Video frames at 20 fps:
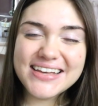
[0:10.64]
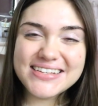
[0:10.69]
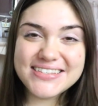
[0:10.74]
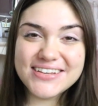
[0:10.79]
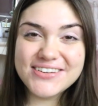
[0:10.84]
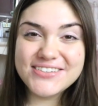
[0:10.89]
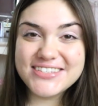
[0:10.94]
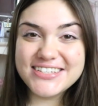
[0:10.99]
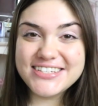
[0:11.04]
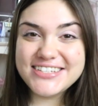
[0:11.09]

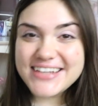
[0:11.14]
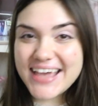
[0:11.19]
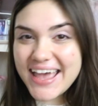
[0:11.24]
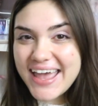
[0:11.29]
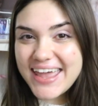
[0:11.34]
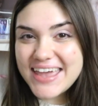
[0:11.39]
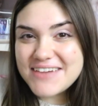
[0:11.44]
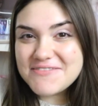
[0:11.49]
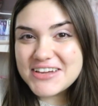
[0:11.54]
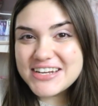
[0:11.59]
So
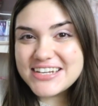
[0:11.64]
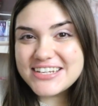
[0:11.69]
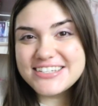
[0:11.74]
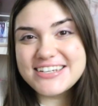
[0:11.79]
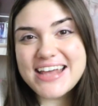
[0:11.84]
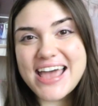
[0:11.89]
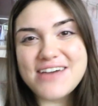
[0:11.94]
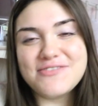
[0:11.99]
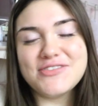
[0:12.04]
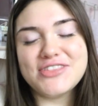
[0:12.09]
today I'm going to
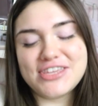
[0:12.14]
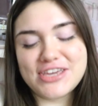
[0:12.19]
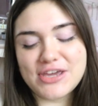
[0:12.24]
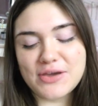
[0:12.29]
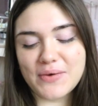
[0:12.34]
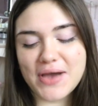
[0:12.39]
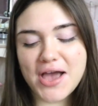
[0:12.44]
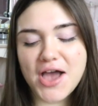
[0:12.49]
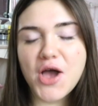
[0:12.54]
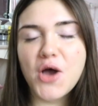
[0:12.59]
share with
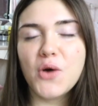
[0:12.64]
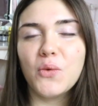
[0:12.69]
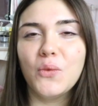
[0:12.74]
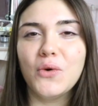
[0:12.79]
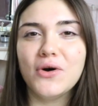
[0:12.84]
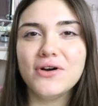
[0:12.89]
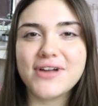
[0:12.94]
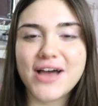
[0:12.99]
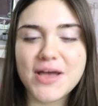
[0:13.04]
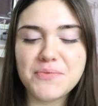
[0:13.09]
you
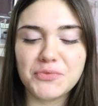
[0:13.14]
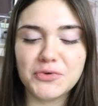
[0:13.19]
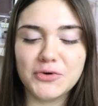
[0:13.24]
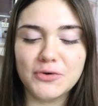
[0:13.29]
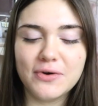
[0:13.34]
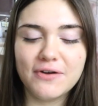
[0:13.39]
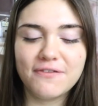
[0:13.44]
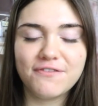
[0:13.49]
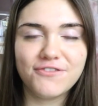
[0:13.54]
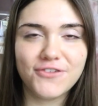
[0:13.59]
what I
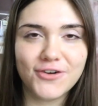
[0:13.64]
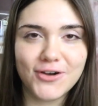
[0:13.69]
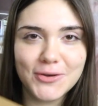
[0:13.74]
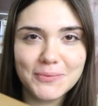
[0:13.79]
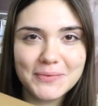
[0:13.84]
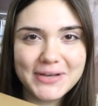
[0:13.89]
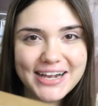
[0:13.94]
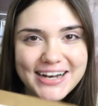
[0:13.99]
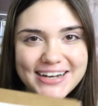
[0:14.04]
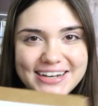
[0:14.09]
bought
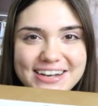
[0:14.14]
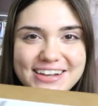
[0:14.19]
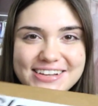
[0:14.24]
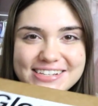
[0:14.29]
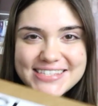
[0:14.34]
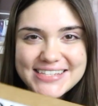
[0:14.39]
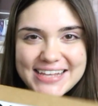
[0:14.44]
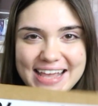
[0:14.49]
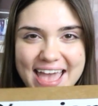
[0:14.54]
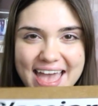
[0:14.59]
from
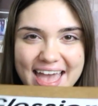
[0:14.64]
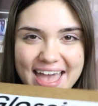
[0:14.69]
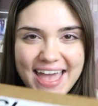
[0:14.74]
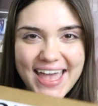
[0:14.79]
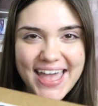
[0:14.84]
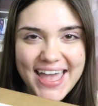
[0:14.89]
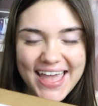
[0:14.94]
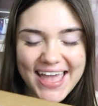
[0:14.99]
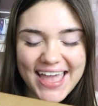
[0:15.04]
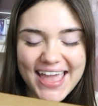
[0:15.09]

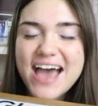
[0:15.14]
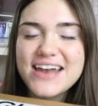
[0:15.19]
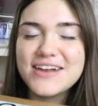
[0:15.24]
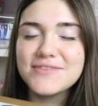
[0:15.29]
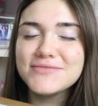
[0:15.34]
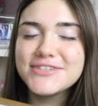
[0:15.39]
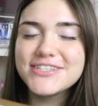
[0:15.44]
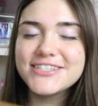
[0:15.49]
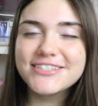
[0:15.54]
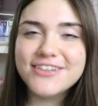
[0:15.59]
Glossier. And
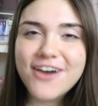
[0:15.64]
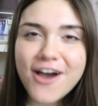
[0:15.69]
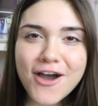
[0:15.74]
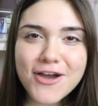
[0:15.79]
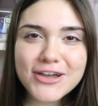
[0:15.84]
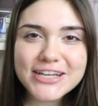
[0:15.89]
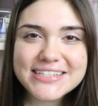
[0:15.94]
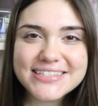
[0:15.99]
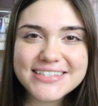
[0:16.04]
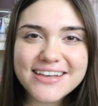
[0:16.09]
I'm
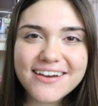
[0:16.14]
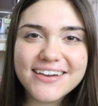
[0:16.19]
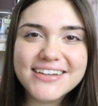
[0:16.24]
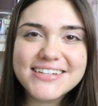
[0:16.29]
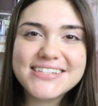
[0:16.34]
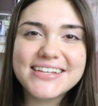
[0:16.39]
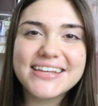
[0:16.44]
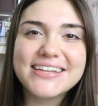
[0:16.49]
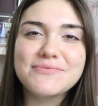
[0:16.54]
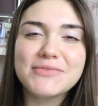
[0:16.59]
so
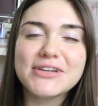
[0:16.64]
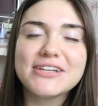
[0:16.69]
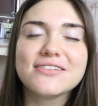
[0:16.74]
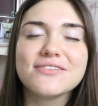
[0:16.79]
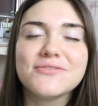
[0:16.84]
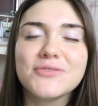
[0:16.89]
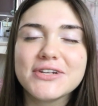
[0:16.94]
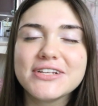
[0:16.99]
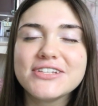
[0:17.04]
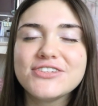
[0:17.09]
excited because
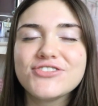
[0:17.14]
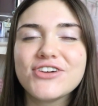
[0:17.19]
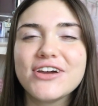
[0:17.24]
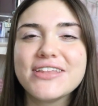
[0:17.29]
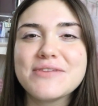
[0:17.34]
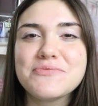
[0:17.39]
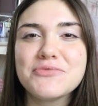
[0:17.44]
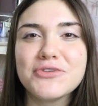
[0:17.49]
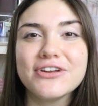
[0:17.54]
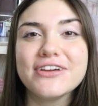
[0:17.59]
I wanted to try
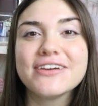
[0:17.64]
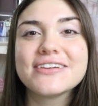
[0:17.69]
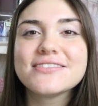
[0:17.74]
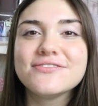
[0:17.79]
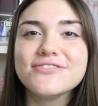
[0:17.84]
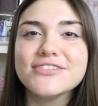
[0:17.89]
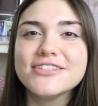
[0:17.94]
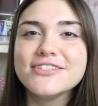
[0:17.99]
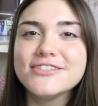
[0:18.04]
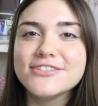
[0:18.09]
their products
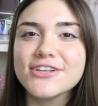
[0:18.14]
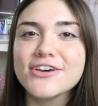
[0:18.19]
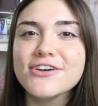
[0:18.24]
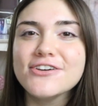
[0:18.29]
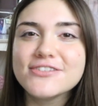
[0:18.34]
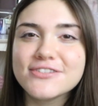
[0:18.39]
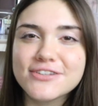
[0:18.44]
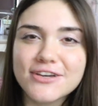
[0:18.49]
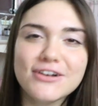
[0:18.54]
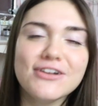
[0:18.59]
for
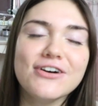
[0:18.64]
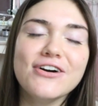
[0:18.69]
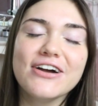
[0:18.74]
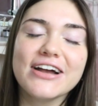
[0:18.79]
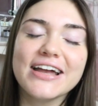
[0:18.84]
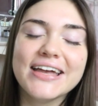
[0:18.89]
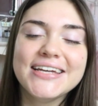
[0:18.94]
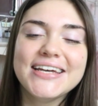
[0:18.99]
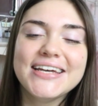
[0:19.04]
so long